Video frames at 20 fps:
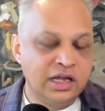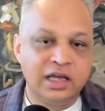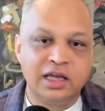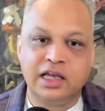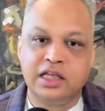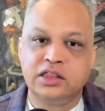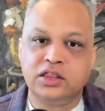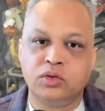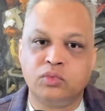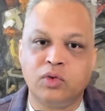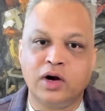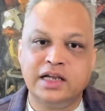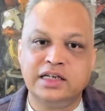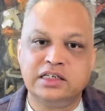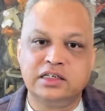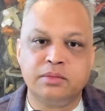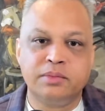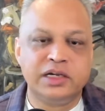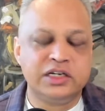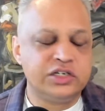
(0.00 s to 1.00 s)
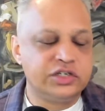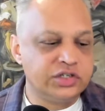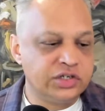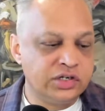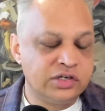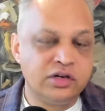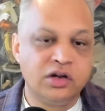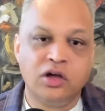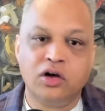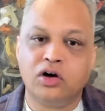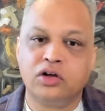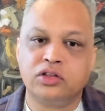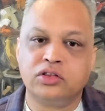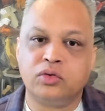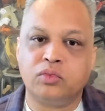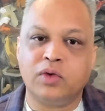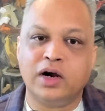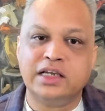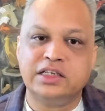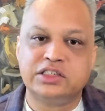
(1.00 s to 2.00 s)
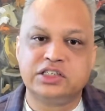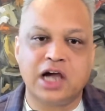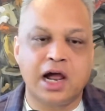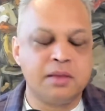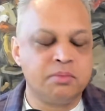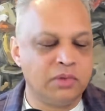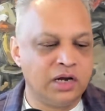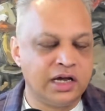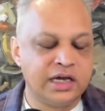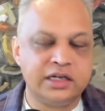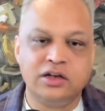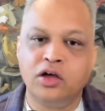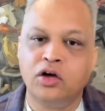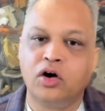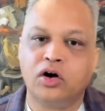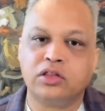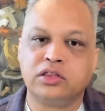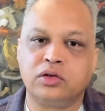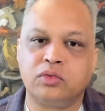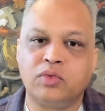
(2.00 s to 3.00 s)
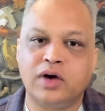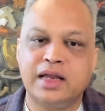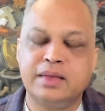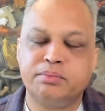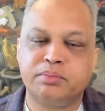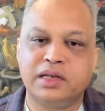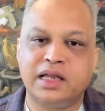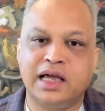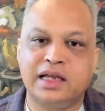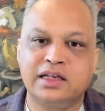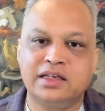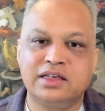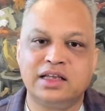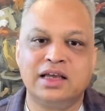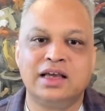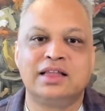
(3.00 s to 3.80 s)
in the right dimension, on the right timeline, on the right planet,